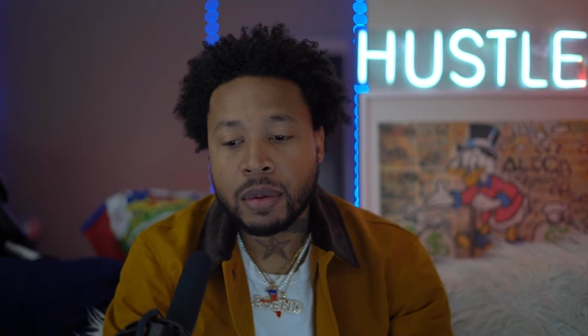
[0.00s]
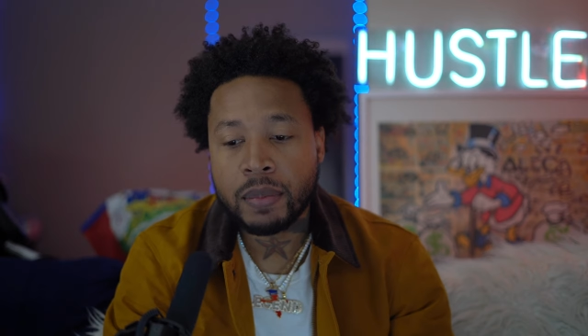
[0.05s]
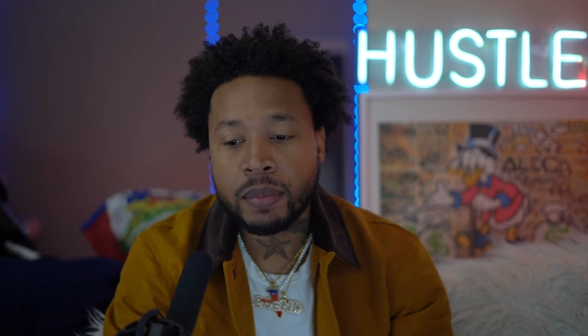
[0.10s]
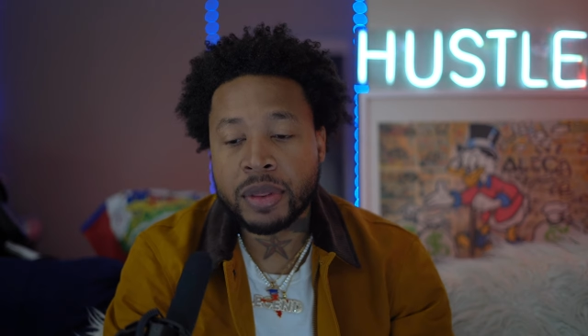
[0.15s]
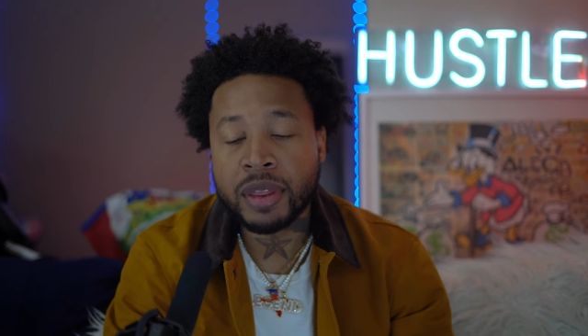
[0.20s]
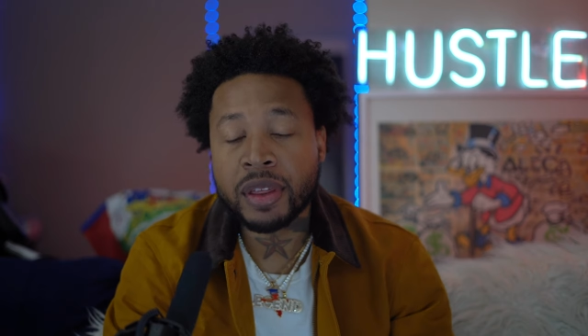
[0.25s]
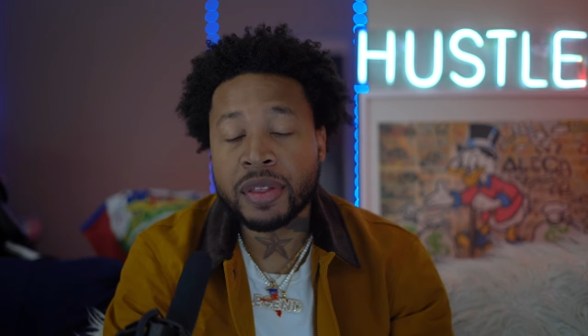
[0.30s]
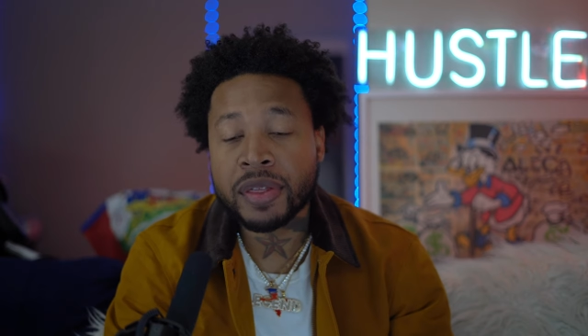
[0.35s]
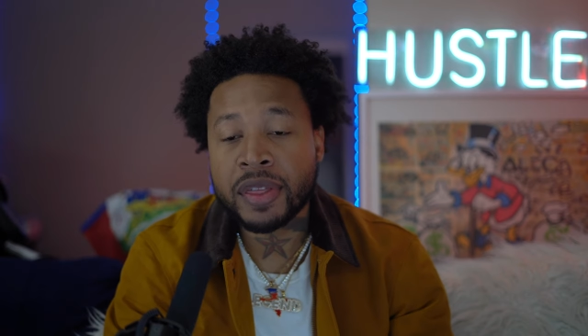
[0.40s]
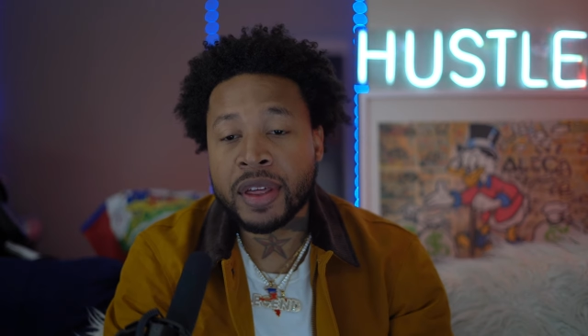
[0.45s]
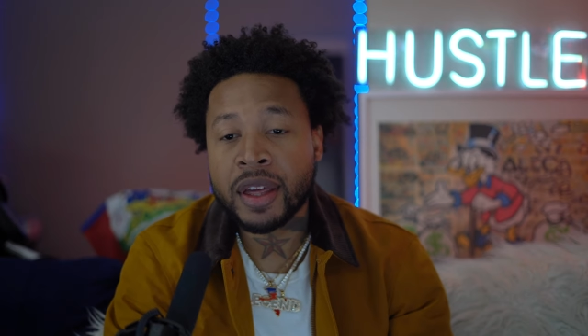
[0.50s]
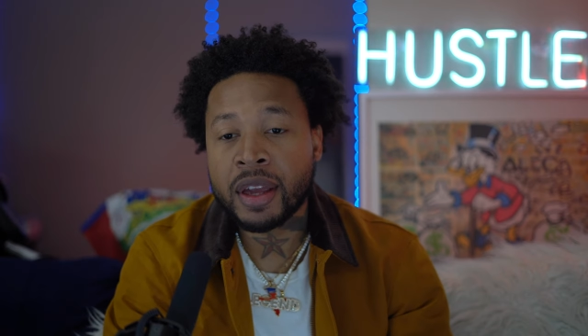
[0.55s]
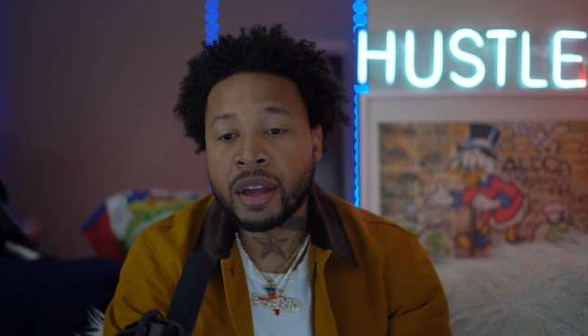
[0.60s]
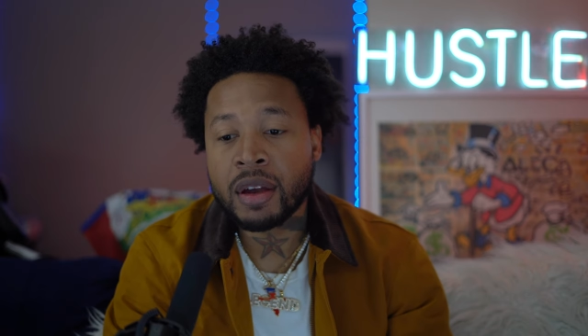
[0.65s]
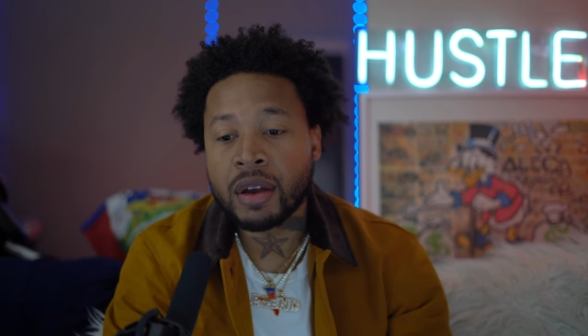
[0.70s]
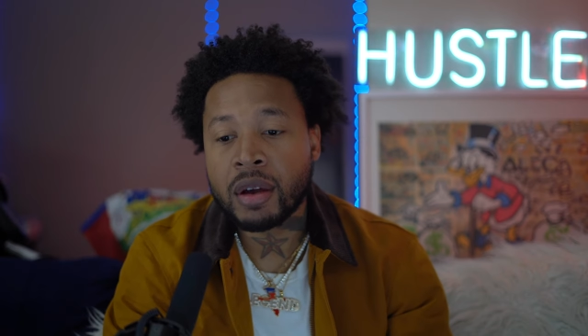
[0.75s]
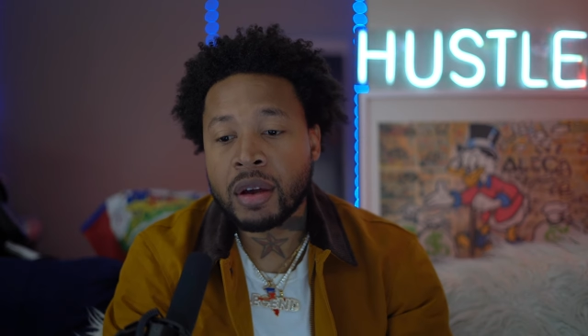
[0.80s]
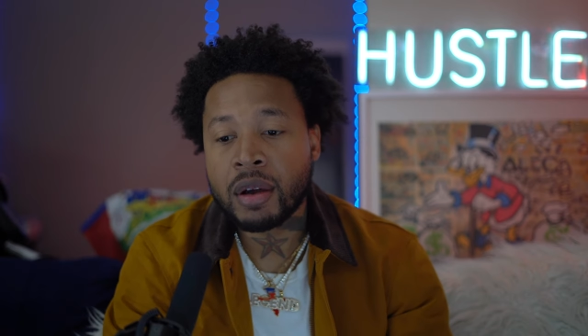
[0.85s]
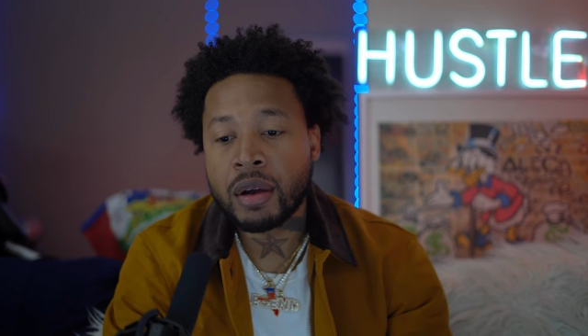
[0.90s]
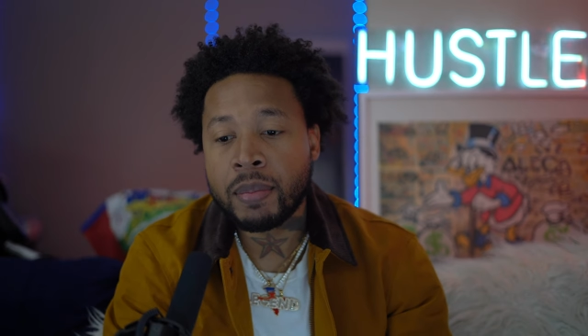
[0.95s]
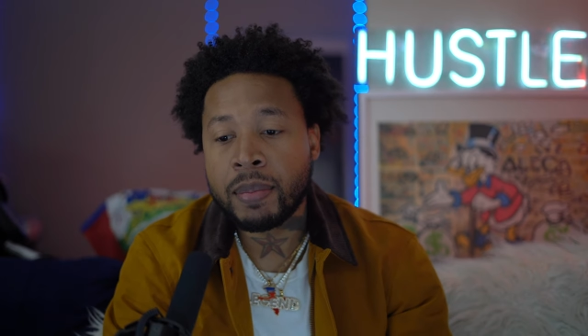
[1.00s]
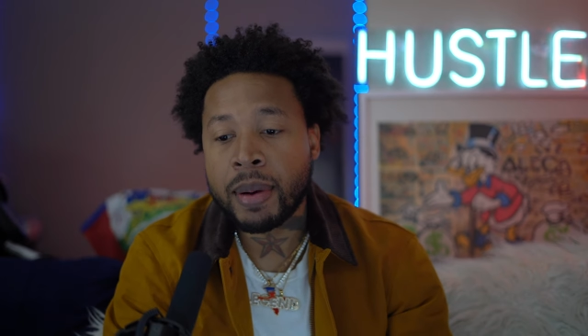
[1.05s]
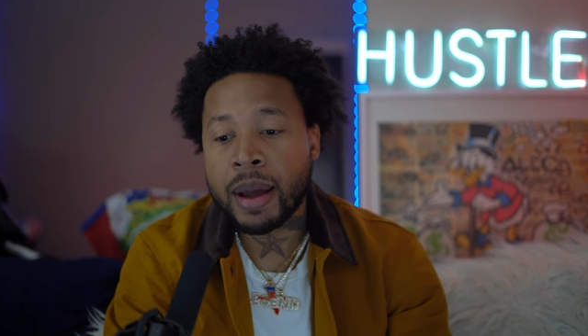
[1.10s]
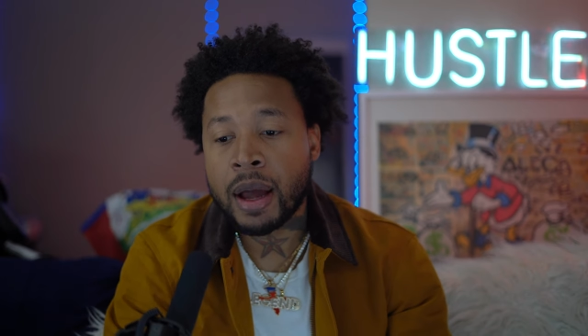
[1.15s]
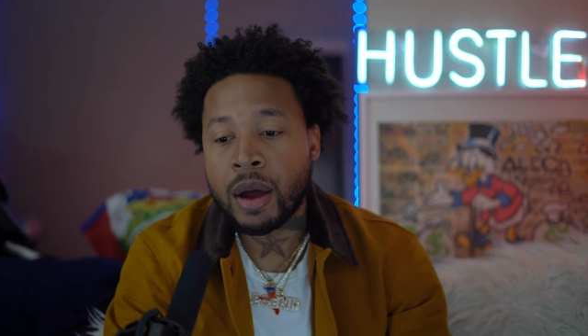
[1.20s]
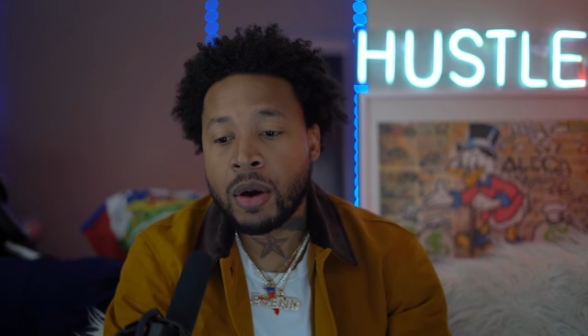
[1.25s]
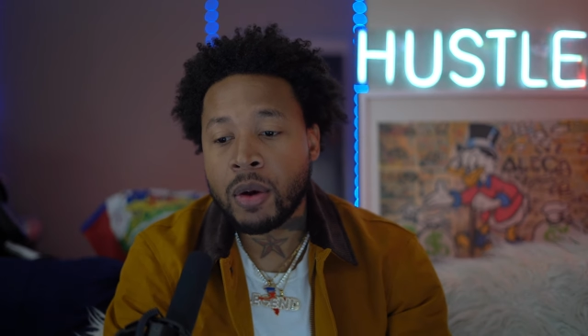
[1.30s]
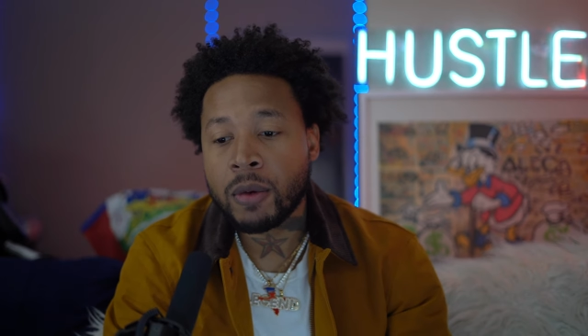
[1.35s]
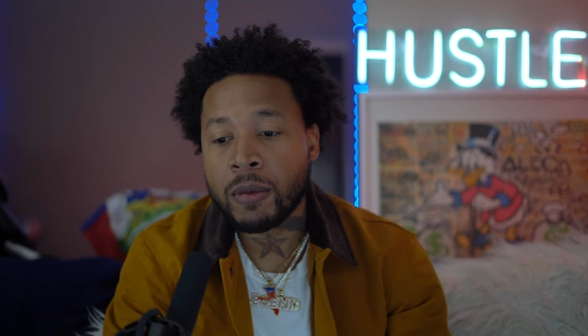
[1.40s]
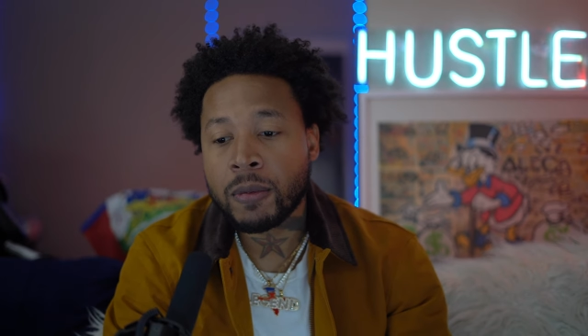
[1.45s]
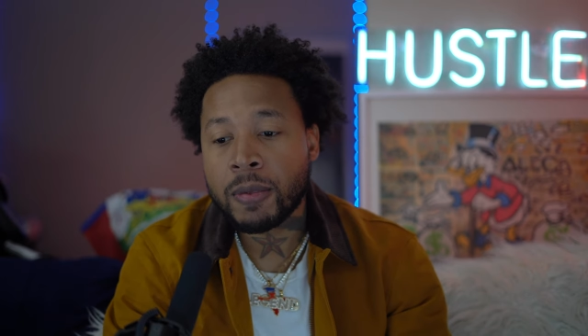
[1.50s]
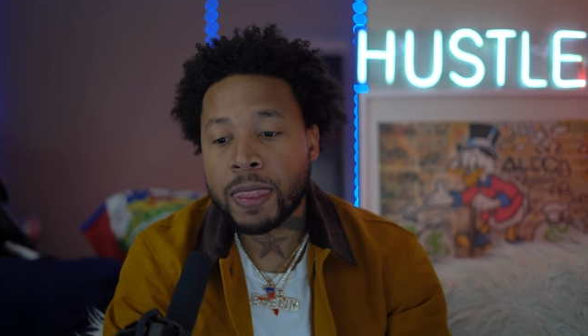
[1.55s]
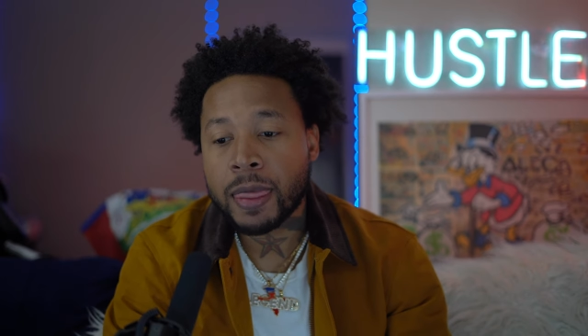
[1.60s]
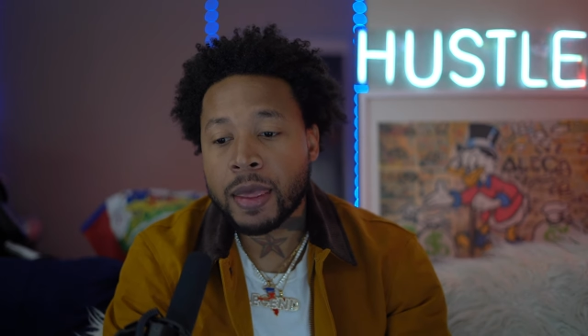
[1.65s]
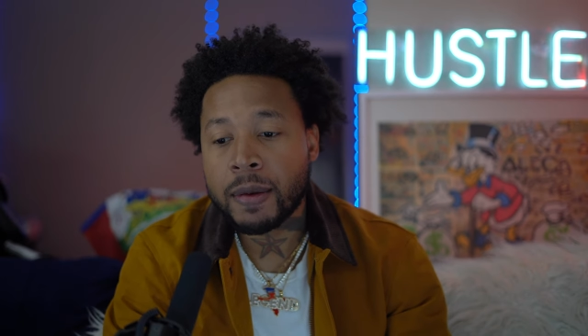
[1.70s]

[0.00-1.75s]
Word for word: But the thing about